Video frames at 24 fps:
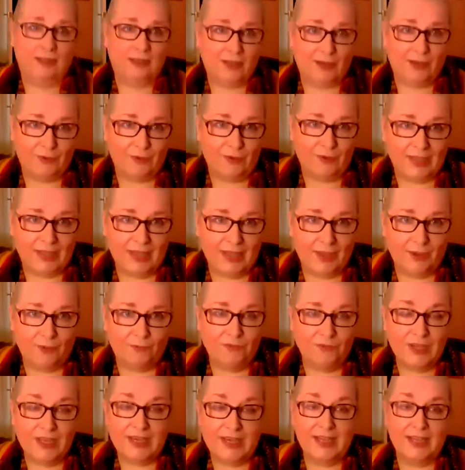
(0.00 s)
You know, I get
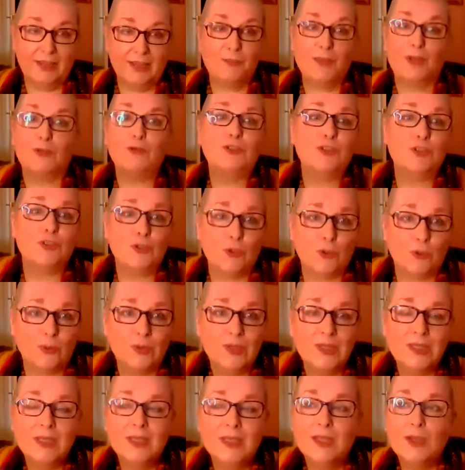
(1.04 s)
really
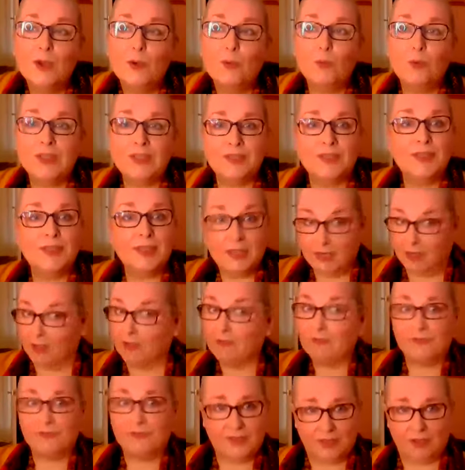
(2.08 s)
emotional with the
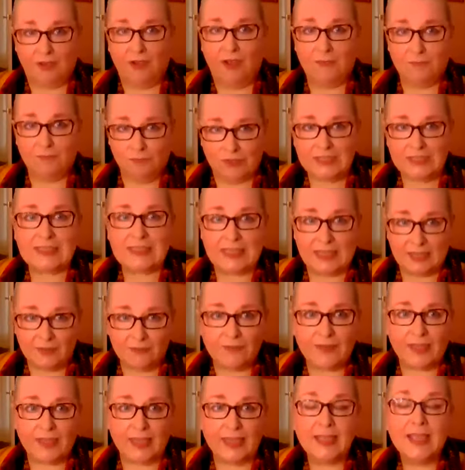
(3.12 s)
love that I'm
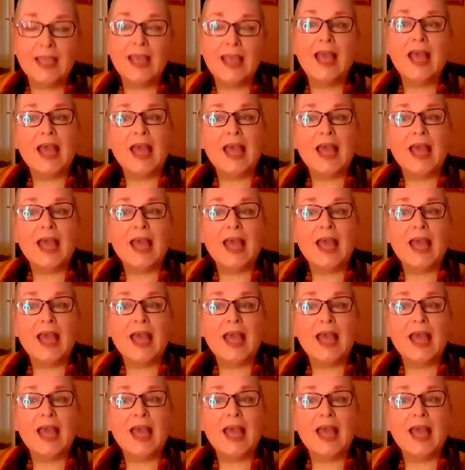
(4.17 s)
receiving,